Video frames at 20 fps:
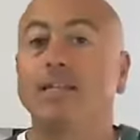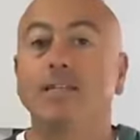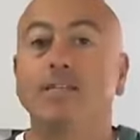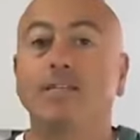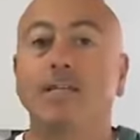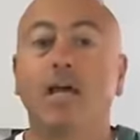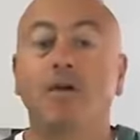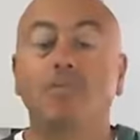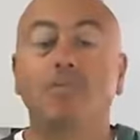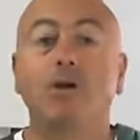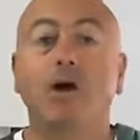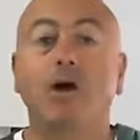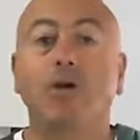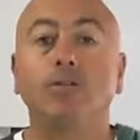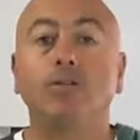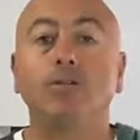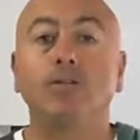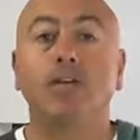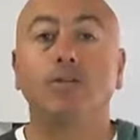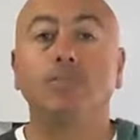the same
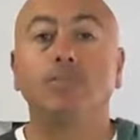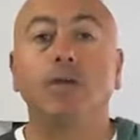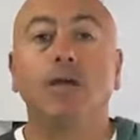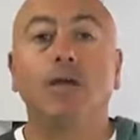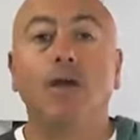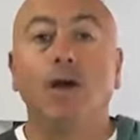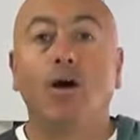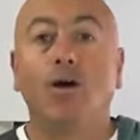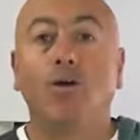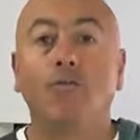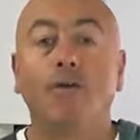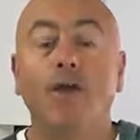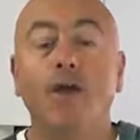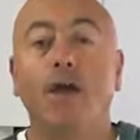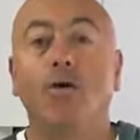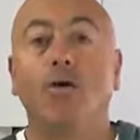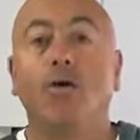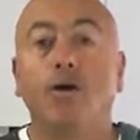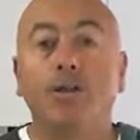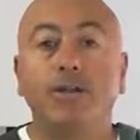concept of
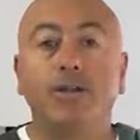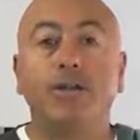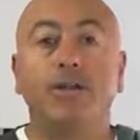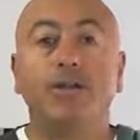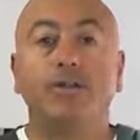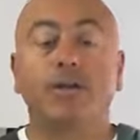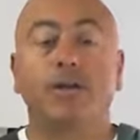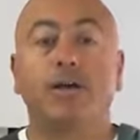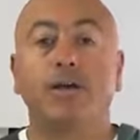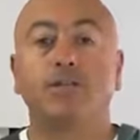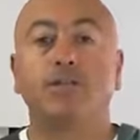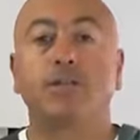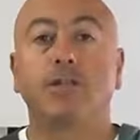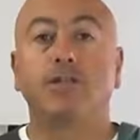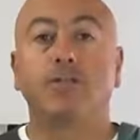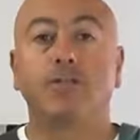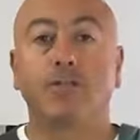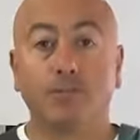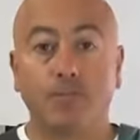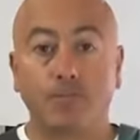how I did those
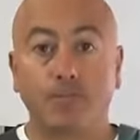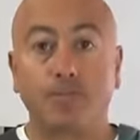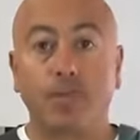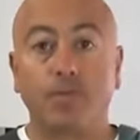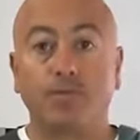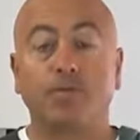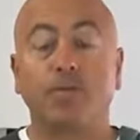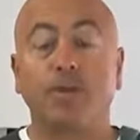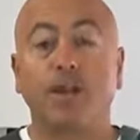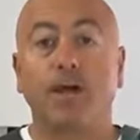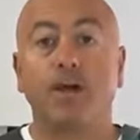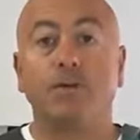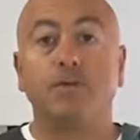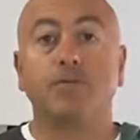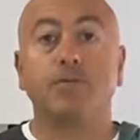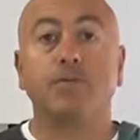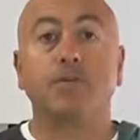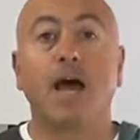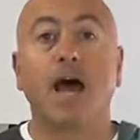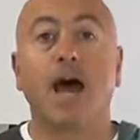little
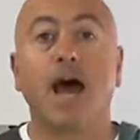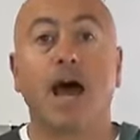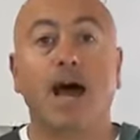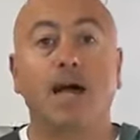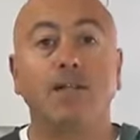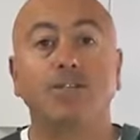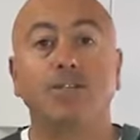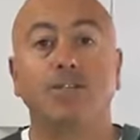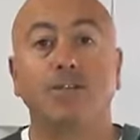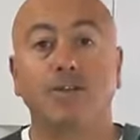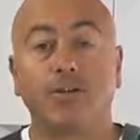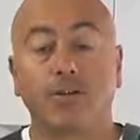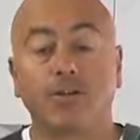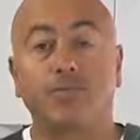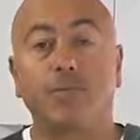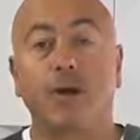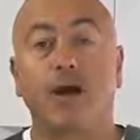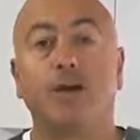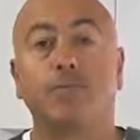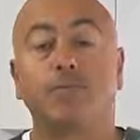filo tarts that
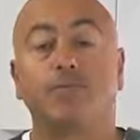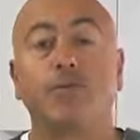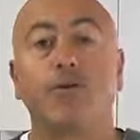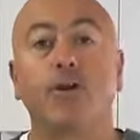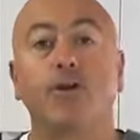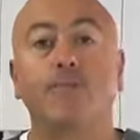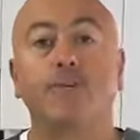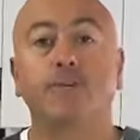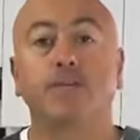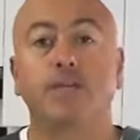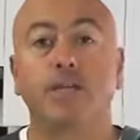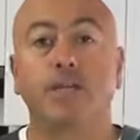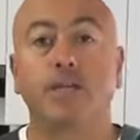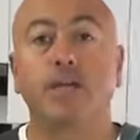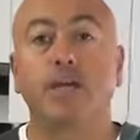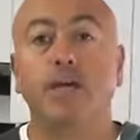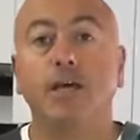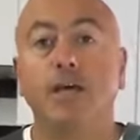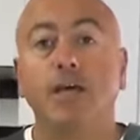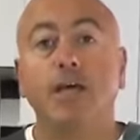I've made
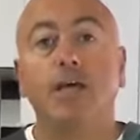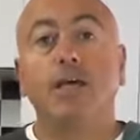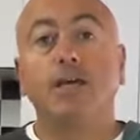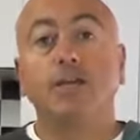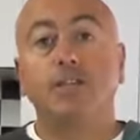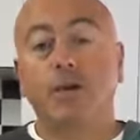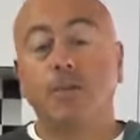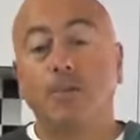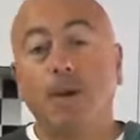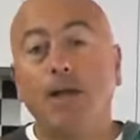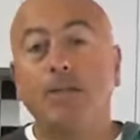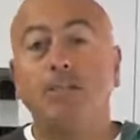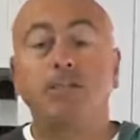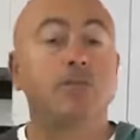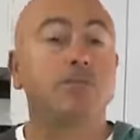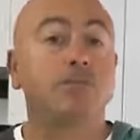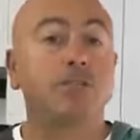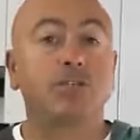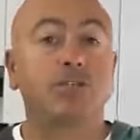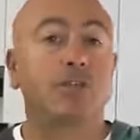previously. So
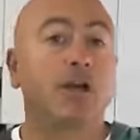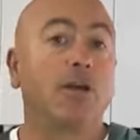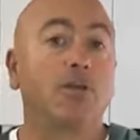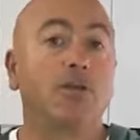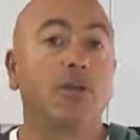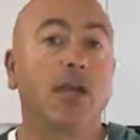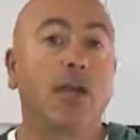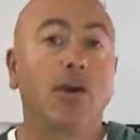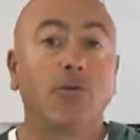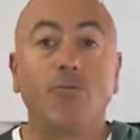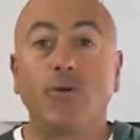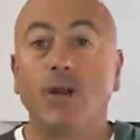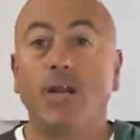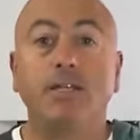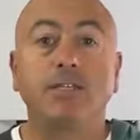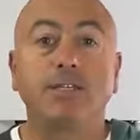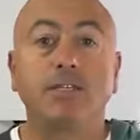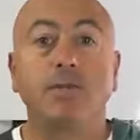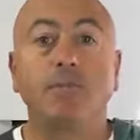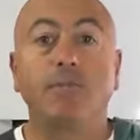basically I'm just showing you how
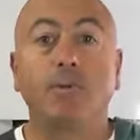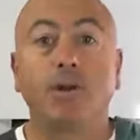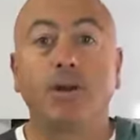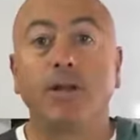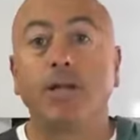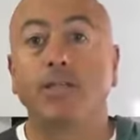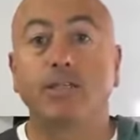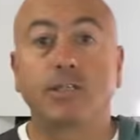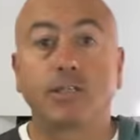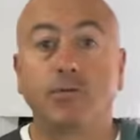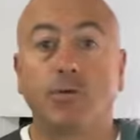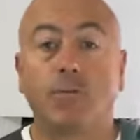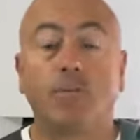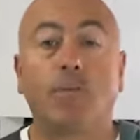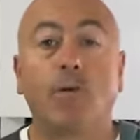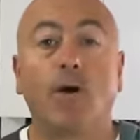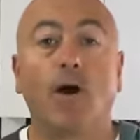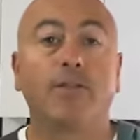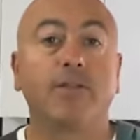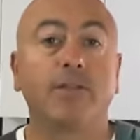really simple it is to
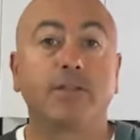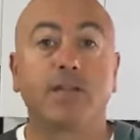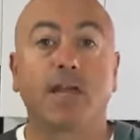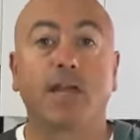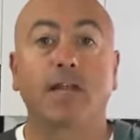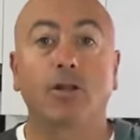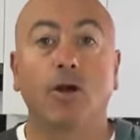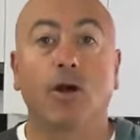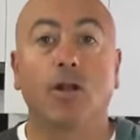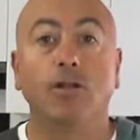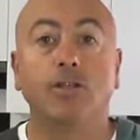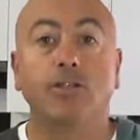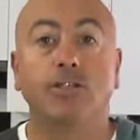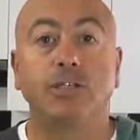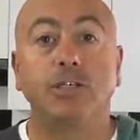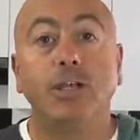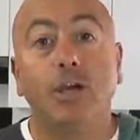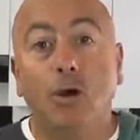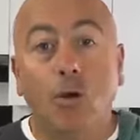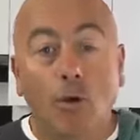apply the
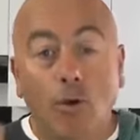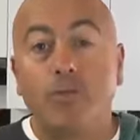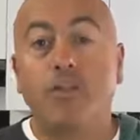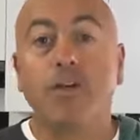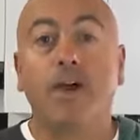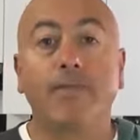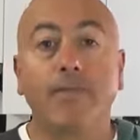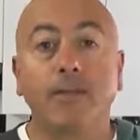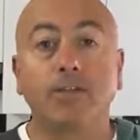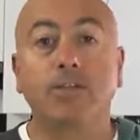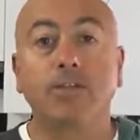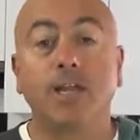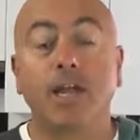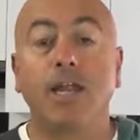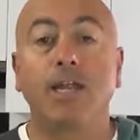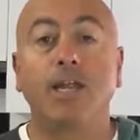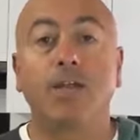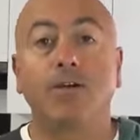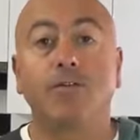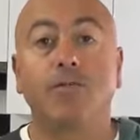technology or the
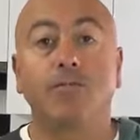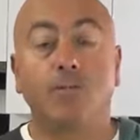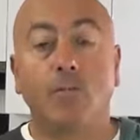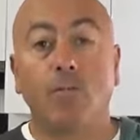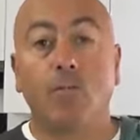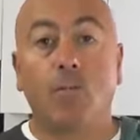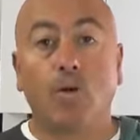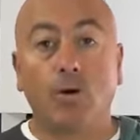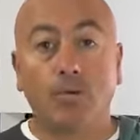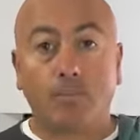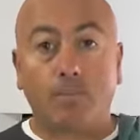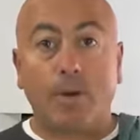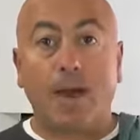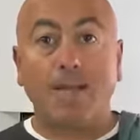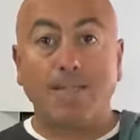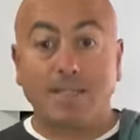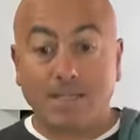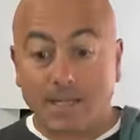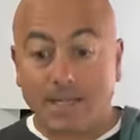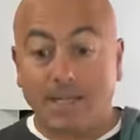understanding of what
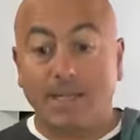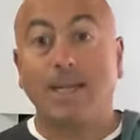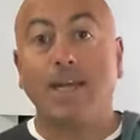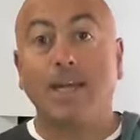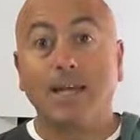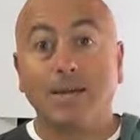basic